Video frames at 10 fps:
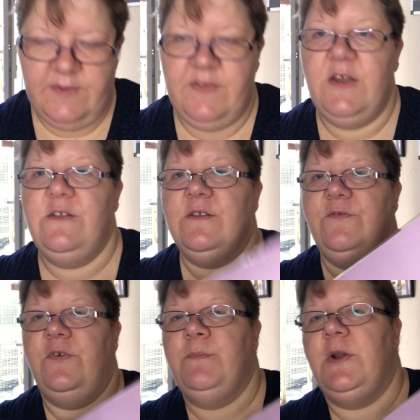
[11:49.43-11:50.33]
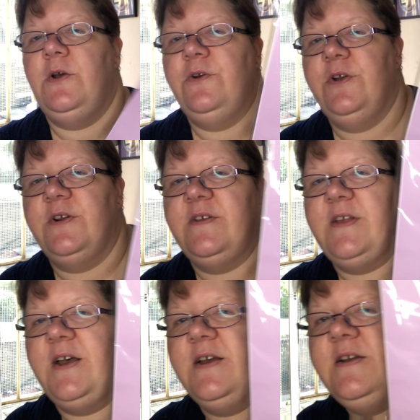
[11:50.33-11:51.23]
this from Maloka
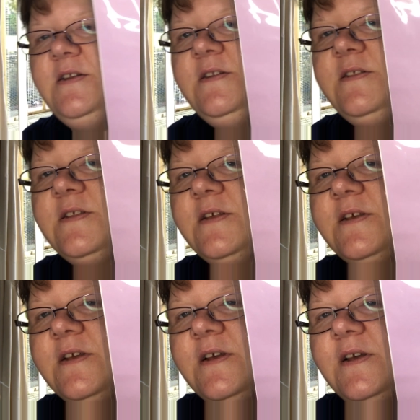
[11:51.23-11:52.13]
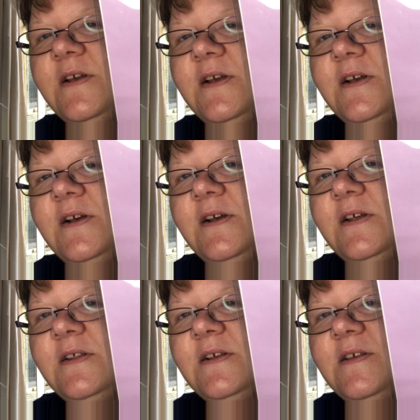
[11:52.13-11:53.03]
Designs,
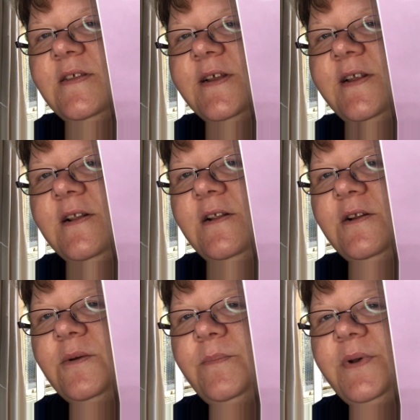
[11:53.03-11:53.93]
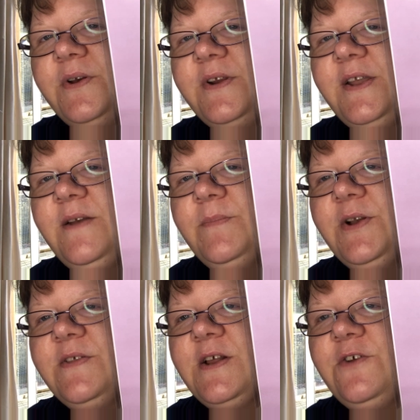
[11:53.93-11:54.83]
this little bird kit,
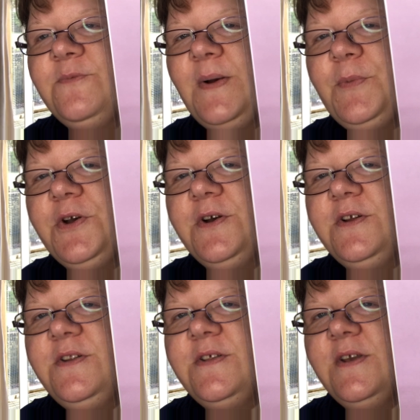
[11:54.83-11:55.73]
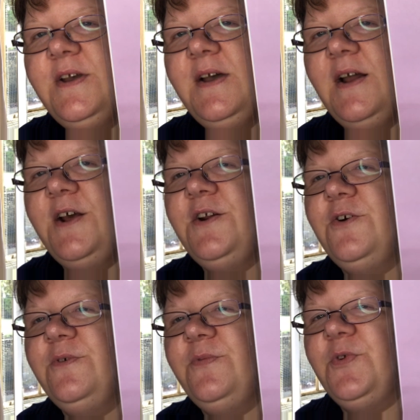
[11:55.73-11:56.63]
because I love my birds, and I
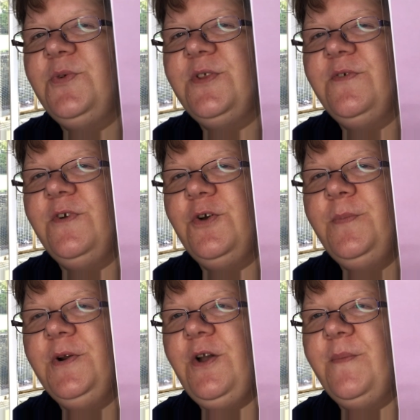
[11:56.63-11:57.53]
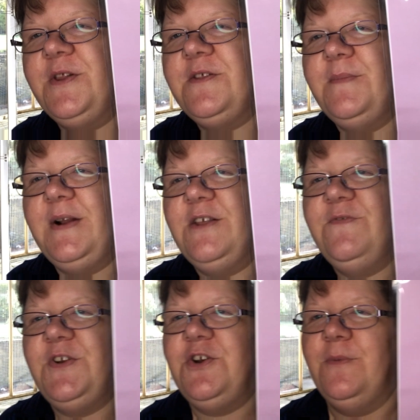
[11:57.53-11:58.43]
know there was a couple of comments on my last
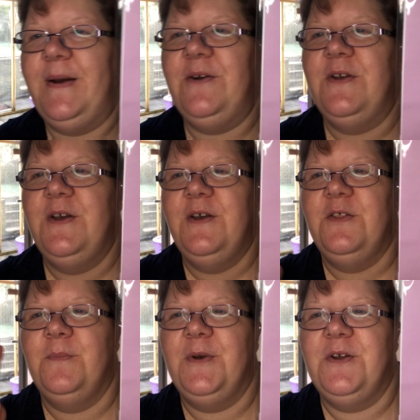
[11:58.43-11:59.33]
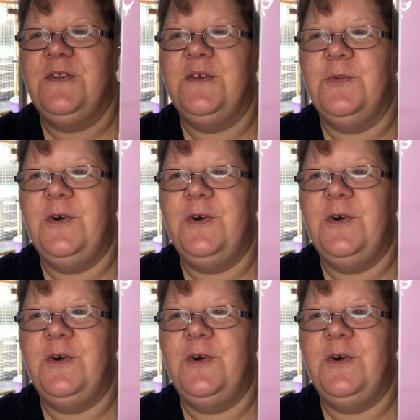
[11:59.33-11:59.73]
video about the birds that were